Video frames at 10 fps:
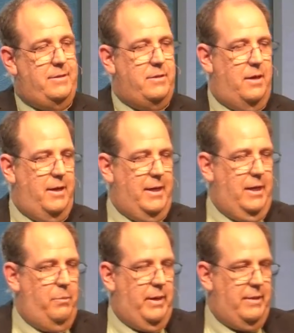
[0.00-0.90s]
is
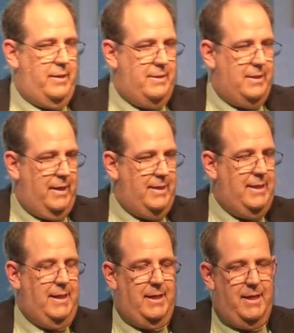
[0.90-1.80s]
talking about this
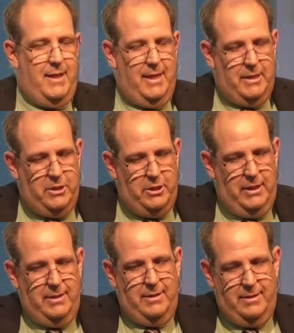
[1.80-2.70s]
idea that
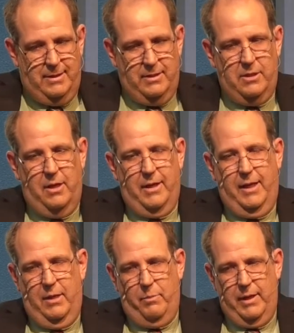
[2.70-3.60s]
Jesus is
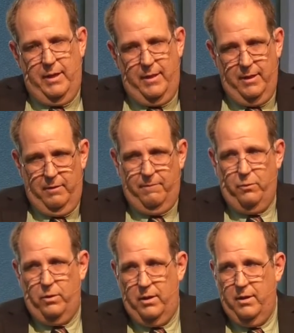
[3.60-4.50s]
talking about a
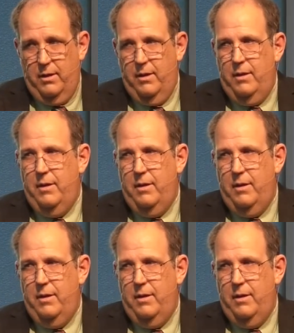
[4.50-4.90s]
therefore.